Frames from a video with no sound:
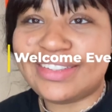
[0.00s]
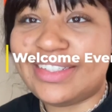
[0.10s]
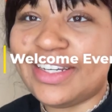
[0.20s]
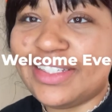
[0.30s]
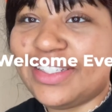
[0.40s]

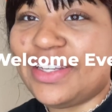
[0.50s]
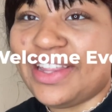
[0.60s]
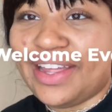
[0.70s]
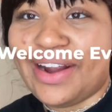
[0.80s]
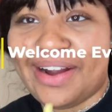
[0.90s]
didn't see it
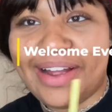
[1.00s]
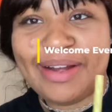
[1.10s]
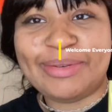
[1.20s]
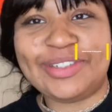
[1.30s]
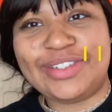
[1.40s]
there. I
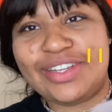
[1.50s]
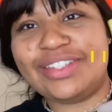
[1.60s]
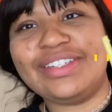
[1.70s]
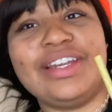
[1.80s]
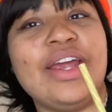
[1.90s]
was just.